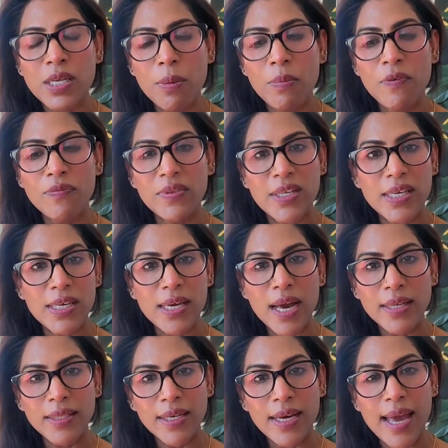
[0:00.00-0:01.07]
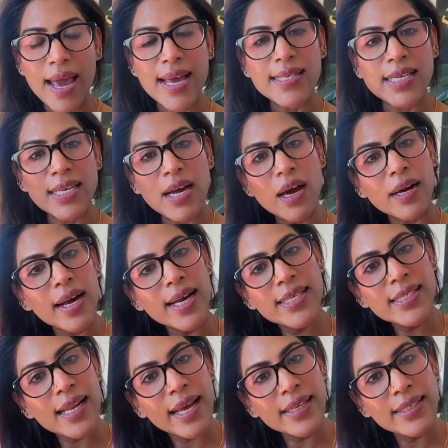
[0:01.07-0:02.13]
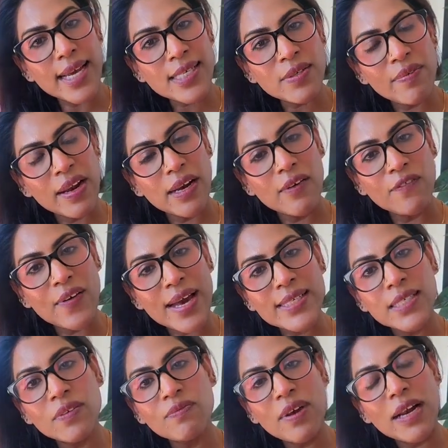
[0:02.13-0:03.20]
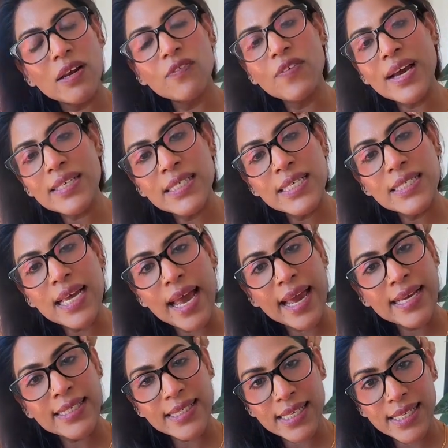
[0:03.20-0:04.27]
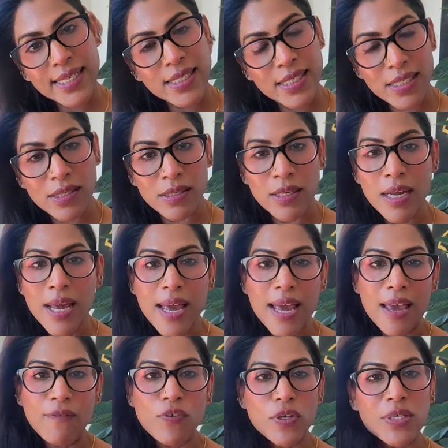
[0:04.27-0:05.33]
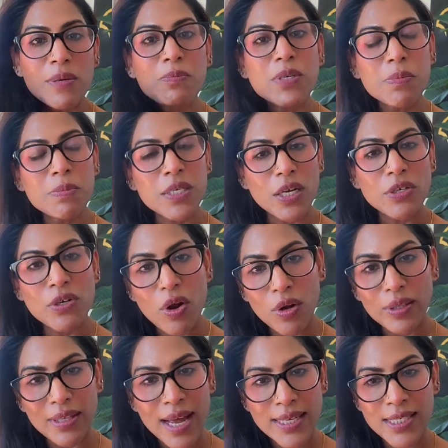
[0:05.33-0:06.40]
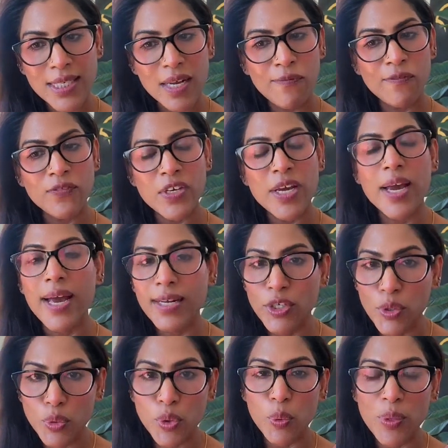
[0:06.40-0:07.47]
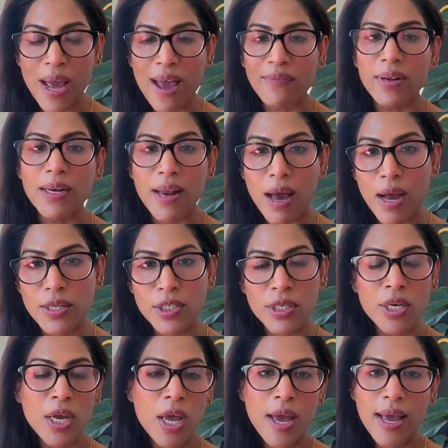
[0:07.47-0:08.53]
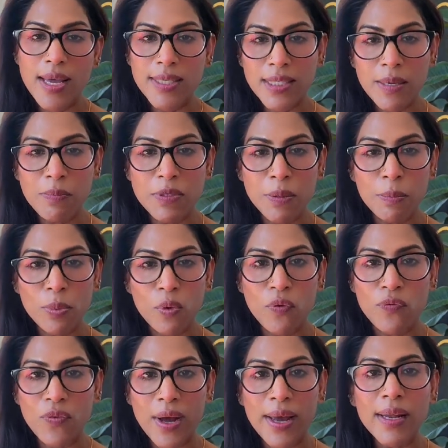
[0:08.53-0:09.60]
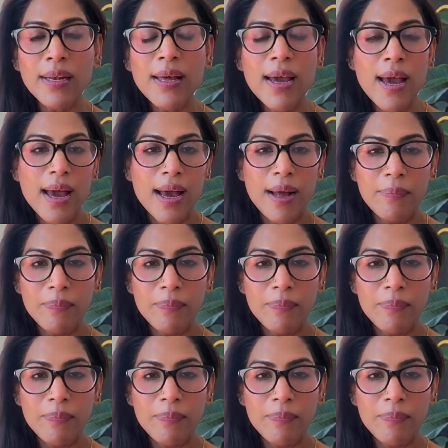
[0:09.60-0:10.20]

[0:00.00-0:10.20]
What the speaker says: some of the other SNRIs like desvenlafaxine, venlafaxine, they're excellent if your symptoms are not that severe and you don't have a large symptom profile.